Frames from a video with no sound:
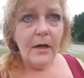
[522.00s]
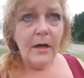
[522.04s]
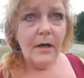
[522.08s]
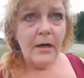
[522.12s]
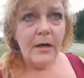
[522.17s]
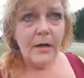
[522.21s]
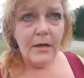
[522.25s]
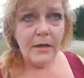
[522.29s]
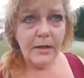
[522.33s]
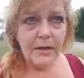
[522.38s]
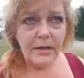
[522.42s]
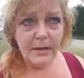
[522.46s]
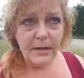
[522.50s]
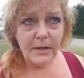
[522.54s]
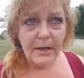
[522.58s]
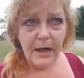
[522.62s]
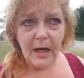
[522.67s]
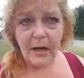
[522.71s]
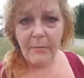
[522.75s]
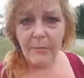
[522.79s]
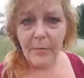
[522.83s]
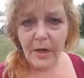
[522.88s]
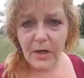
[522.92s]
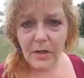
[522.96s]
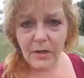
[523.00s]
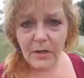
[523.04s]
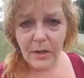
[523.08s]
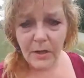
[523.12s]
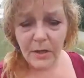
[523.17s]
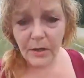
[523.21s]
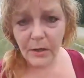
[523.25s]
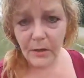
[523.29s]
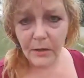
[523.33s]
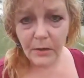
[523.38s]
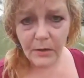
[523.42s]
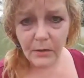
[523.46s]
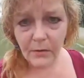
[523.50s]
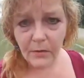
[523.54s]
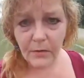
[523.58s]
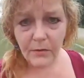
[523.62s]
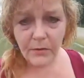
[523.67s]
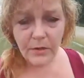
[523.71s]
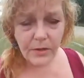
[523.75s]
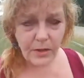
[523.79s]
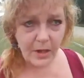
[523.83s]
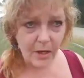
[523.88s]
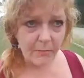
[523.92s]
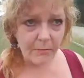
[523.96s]
step
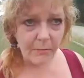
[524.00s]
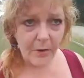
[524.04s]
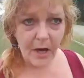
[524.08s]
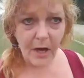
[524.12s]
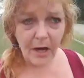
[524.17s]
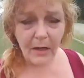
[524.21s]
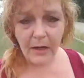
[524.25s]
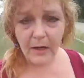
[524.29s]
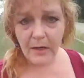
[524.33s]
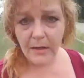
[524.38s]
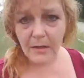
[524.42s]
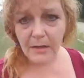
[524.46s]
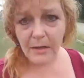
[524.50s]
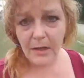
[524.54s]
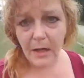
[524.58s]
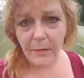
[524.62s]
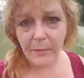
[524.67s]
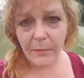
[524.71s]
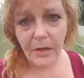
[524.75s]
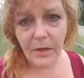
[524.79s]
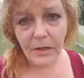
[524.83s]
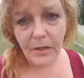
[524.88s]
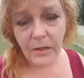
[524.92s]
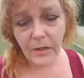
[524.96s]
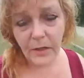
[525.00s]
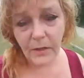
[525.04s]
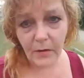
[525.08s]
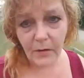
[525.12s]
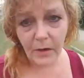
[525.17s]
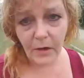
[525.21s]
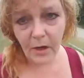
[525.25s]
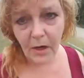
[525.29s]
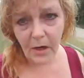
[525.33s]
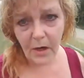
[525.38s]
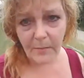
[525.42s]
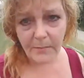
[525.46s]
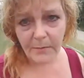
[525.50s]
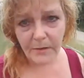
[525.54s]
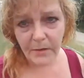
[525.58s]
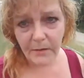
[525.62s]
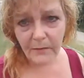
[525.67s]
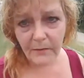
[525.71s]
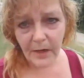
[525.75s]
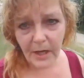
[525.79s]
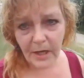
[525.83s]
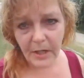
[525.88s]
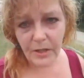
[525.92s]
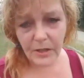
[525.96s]
back and step into an
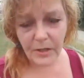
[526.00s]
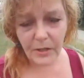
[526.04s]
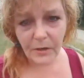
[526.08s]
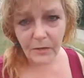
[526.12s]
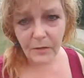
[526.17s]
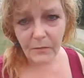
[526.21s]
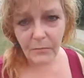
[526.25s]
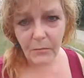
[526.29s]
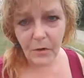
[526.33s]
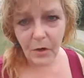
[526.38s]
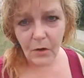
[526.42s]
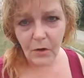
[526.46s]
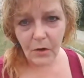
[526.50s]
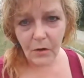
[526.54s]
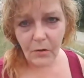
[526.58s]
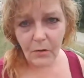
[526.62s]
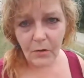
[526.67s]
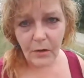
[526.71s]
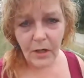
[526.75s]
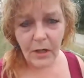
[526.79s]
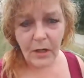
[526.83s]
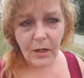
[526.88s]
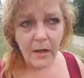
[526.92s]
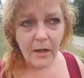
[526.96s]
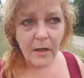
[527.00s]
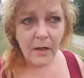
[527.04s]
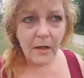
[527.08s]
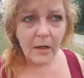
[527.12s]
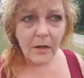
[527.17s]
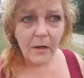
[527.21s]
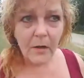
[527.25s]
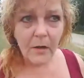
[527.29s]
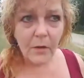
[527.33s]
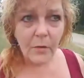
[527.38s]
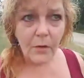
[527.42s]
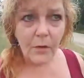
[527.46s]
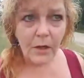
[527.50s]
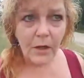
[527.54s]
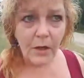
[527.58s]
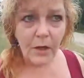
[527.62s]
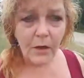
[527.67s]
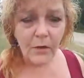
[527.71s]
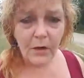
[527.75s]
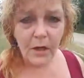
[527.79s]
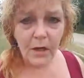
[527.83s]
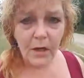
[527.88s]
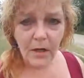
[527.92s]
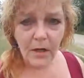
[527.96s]
observational mode. When
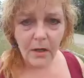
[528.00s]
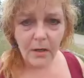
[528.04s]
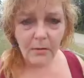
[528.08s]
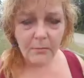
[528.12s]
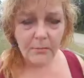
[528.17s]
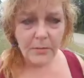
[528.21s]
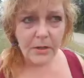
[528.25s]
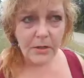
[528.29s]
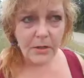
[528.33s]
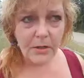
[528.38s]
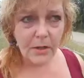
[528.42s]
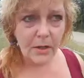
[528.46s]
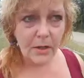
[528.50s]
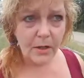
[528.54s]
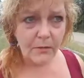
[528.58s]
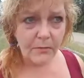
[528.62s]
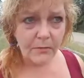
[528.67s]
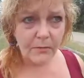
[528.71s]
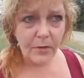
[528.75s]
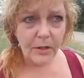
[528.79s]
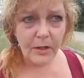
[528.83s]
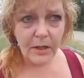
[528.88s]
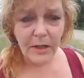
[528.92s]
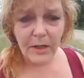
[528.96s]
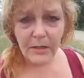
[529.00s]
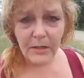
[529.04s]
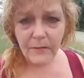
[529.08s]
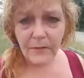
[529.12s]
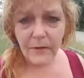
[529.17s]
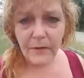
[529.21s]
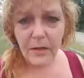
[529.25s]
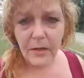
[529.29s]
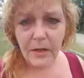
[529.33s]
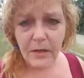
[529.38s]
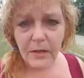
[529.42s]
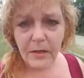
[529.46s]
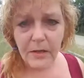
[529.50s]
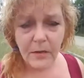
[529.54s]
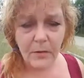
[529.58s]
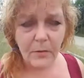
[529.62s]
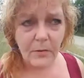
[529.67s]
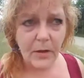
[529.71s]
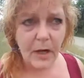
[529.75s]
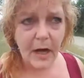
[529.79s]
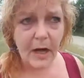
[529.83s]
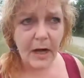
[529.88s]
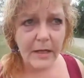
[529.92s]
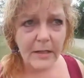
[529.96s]
you can observe when these feelings
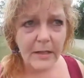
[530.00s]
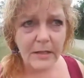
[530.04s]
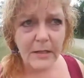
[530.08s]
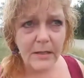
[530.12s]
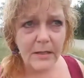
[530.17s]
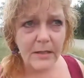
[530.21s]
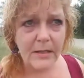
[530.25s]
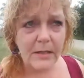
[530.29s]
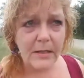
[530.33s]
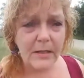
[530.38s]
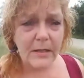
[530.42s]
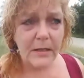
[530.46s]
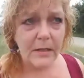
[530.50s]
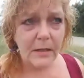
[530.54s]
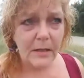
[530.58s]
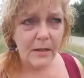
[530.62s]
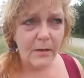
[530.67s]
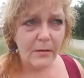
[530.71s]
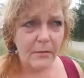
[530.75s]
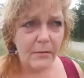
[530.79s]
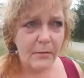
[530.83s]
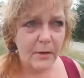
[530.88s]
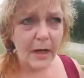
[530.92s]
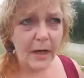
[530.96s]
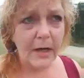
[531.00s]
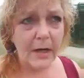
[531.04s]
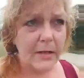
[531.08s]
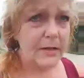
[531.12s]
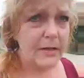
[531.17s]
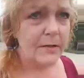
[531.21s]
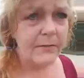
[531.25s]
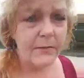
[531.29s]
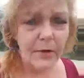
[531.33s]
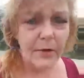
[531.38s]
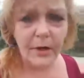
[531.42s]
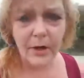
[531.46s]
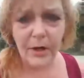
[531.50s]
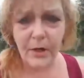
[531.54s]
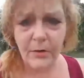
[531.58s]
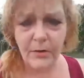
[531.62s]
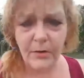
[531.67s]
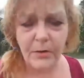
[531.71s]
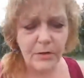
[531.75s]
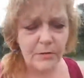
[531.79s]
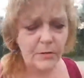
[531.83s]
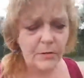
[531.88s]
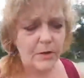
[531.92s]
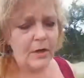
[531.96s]
arise for you,
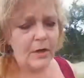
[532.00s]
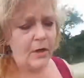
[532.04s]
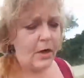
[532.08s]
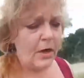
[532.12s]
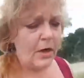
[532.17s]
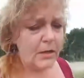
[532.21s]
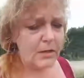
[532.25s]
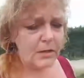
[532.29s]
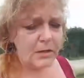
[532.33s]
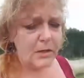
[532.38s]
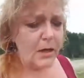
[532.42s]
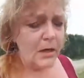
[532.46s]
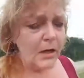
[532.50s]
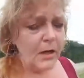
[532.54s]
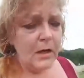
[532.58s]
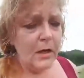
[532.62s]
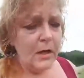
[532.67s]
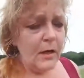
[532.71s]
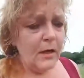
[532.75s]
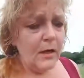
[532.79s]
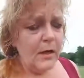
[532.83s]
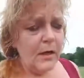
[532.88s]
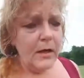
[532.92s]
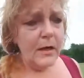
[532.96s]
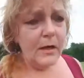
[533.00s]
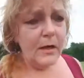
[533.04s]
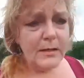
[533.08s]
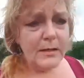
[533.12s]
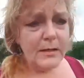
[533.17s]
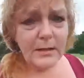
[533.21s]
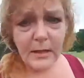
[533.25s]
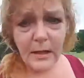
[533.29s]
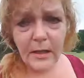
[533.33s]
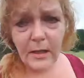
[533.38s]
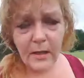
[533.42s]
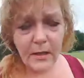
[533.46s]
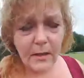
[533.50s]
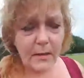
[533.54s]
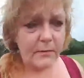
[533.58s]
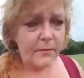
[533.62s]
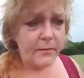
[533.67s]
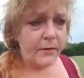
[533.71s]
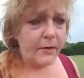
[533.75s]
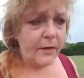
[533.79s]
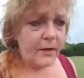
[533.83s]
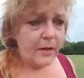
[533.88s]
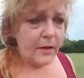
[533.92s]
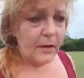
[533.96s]
sweethearts, instead of
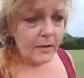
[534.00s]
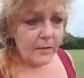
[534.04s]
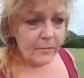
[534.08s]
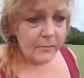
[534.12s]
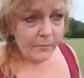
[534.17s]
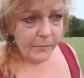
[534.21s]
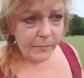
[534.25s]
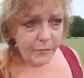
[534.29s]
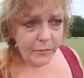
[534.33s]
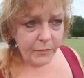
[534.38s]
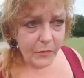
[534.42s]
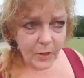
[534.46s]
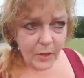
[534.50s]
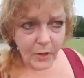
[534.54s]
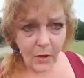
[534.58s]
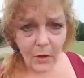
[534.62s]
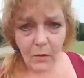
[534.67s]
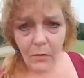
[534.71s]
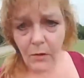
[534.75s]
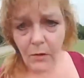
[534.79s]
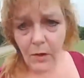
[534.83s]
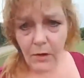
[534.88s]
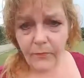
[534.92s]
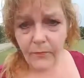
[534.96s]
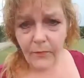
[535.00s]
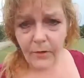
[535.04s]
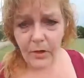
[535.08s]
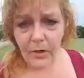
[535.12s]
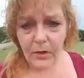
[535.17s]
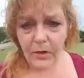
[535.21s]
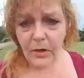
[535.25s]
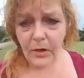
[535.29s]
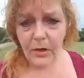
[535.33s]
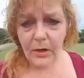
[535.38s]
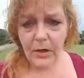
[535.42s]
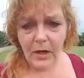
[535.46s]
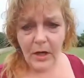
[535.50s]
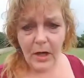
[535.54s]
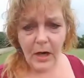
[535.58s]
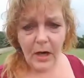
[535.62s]
going further,